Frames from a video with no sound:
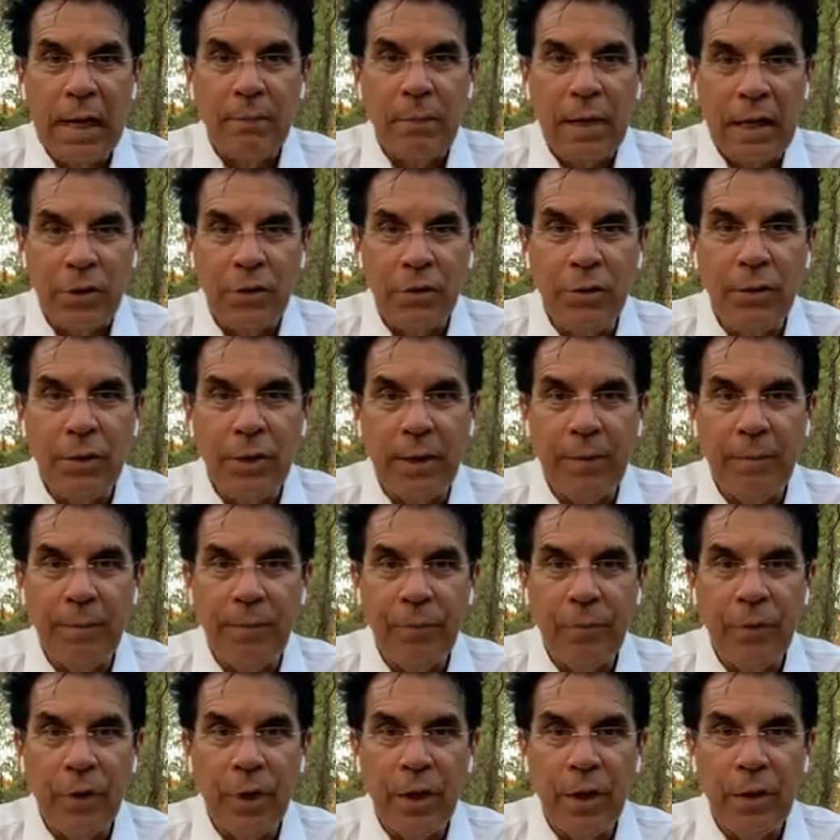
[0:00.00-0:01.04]
And by doing it,
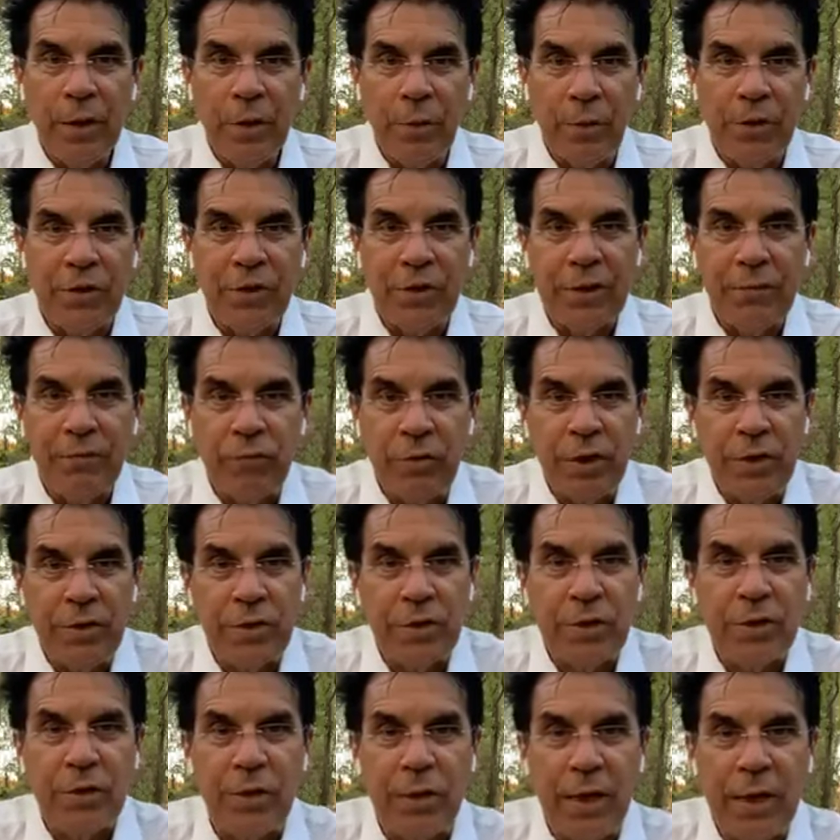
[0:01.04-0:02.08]
you receive
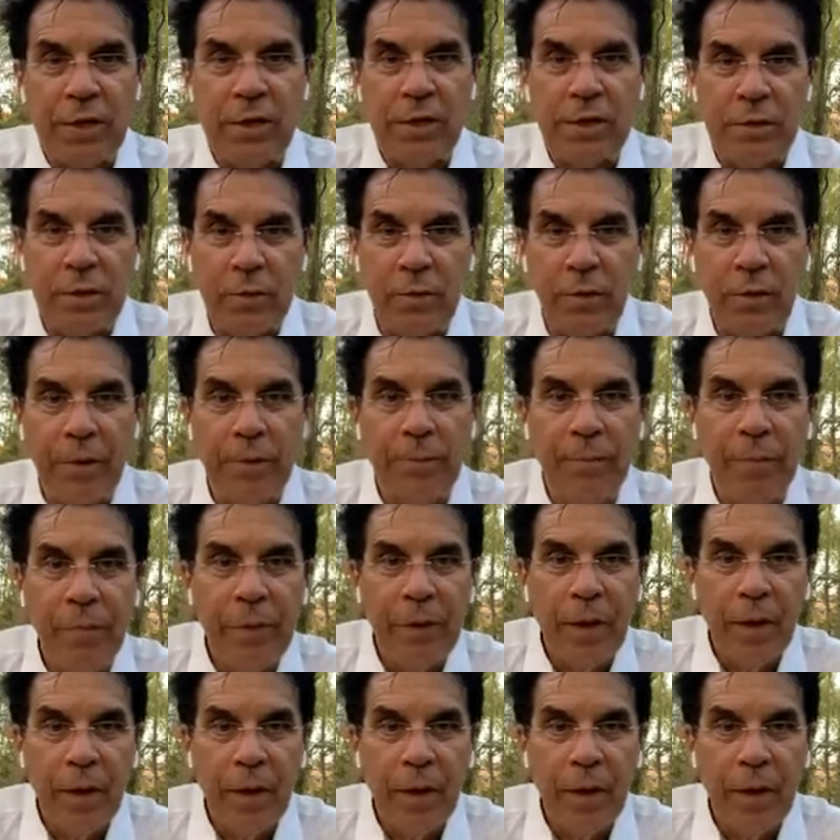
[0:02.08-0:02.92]
Jesus Christ as Lord.